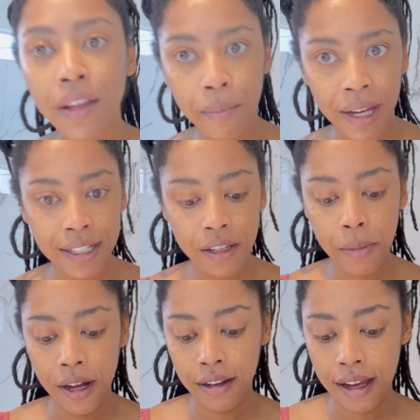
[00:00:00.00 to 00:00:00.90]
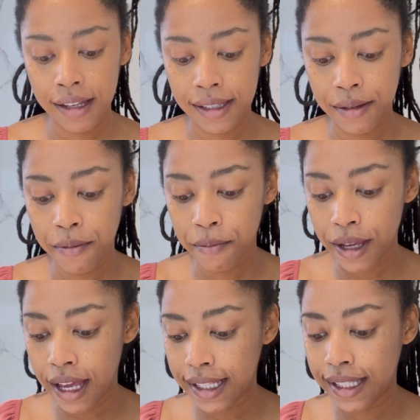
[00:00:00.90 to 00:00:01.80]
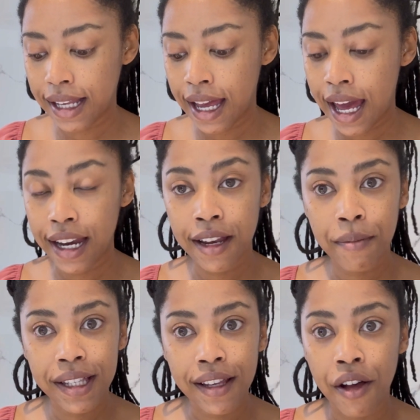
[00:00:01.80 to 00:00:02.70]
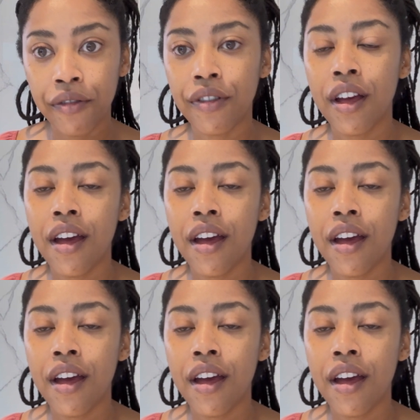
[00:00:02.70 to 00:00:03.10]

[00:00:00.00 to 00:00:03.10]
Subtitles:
back to the podcast. But yes, I edit it myself.